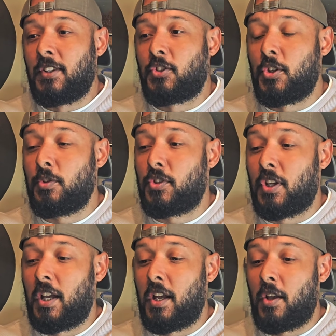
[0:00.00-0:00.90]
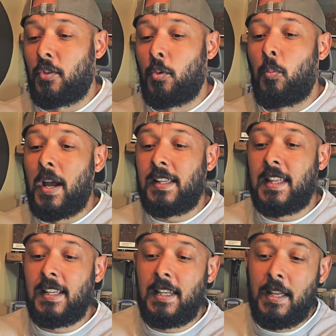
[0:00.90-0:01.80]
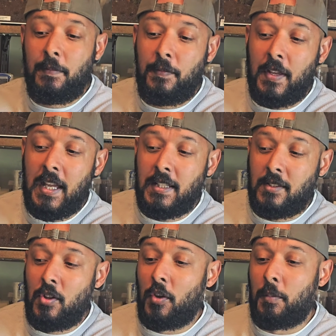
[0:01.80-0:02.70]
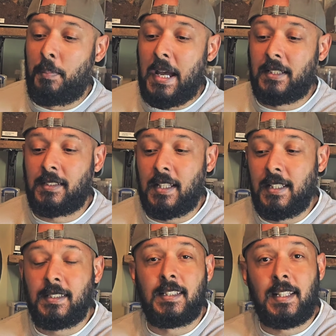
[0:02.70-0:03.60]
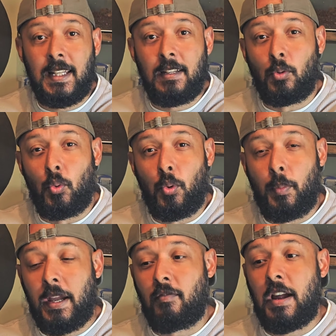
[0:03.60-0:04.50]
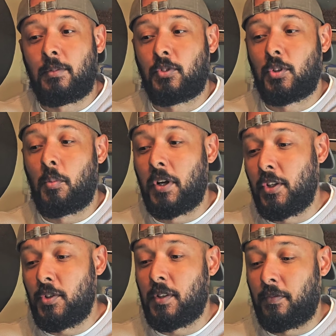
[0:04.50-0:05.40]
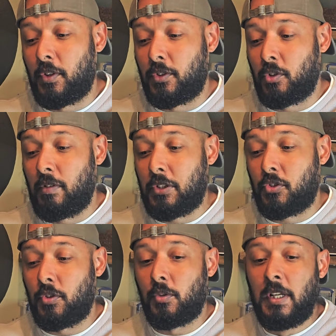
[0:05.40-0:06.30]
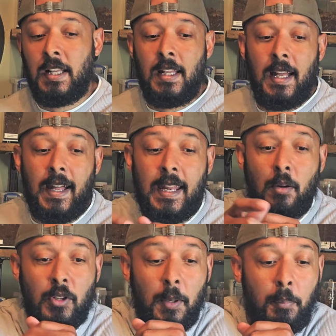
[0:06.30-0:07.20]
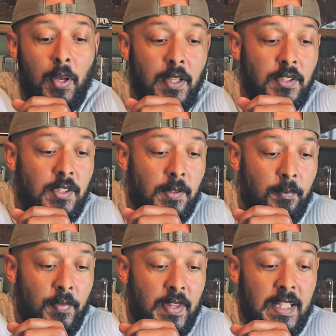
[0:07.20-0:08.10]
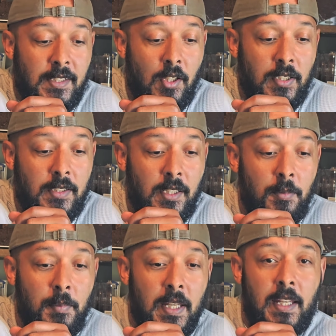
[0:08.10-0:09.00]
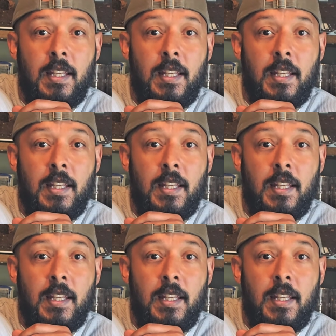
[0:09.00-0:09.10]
due to the way they live, it's not the best, and this is clear all the way around, so I want to use it for a terrestrial. And then I'm going to put this item